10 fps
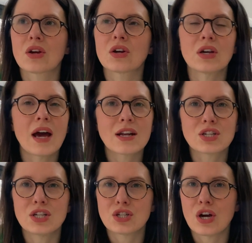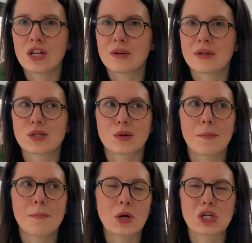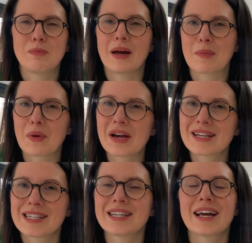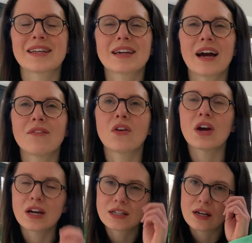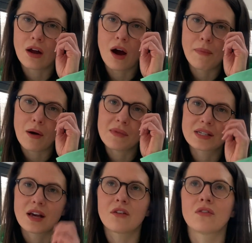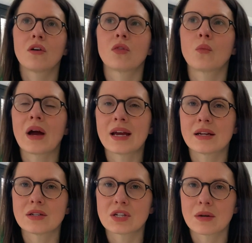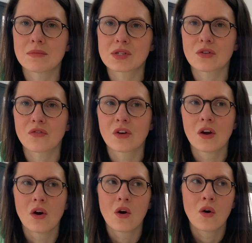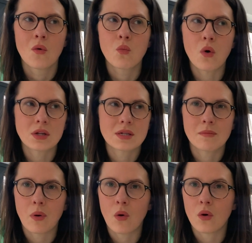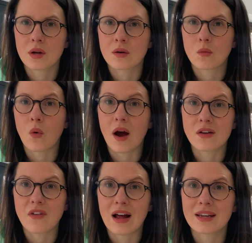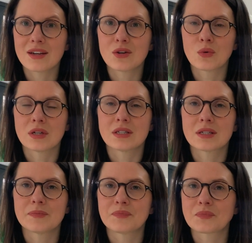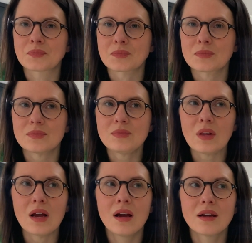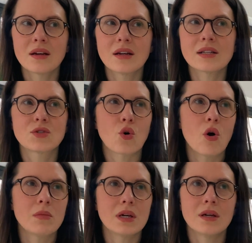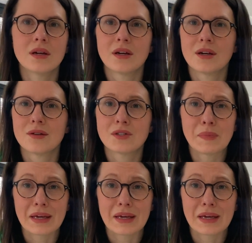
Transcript: can actually turn you into a much better person. I think I've learned a lot about myself along the way in terms of what's important, what I value, and it's taught me to be